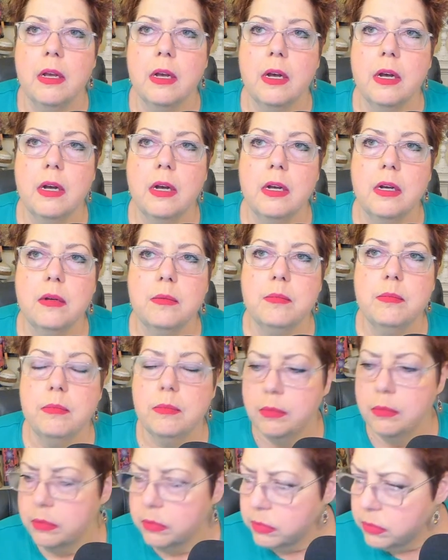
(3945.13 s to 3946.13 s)

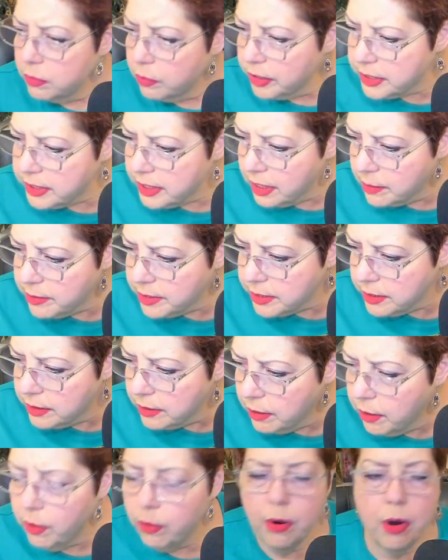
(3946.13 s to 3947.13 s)
what time is it?
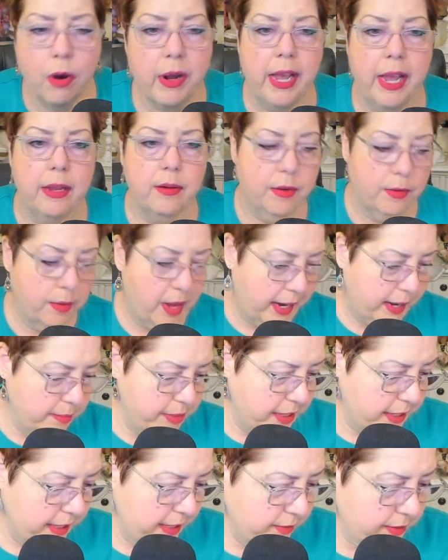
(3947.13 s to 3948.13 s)
Oh, okay. I got
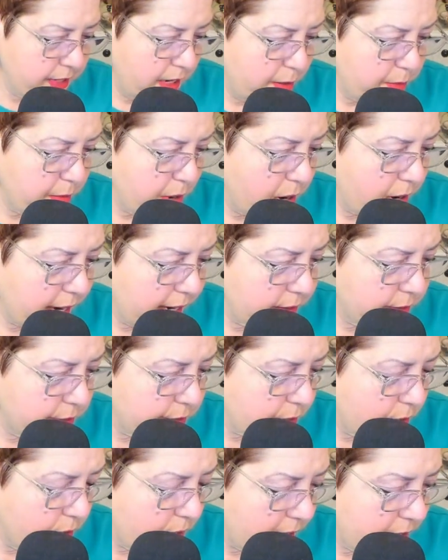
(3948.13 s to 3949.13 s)
plenty of time. All right.
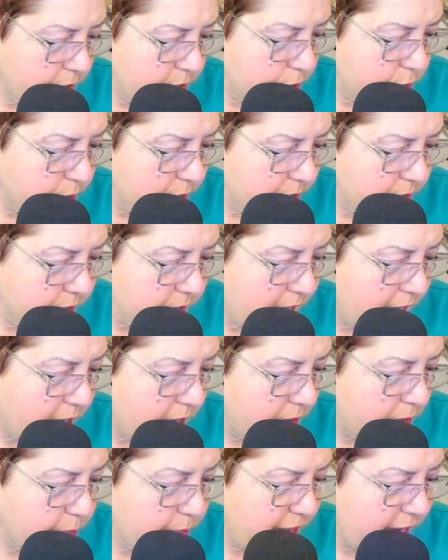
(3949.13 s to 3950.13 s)
So I just want to say
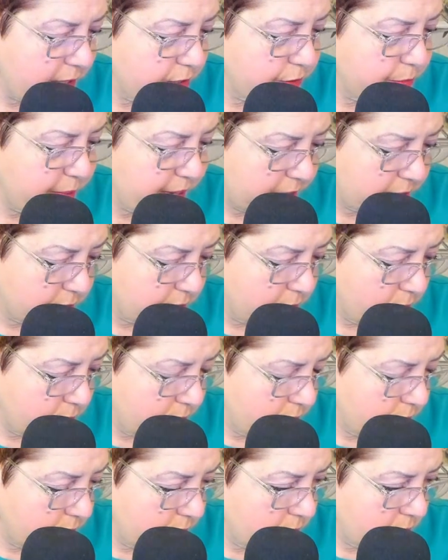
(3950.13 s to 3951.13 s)
on the page of
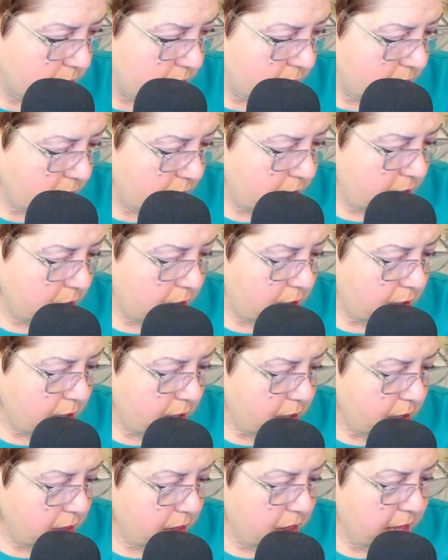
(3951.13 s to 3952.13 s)
Pentacles
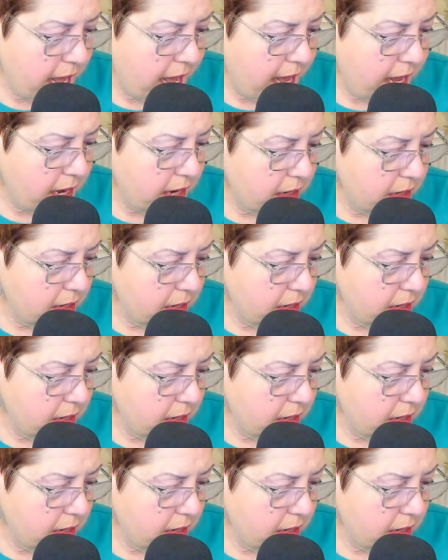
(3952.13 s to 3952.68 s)
that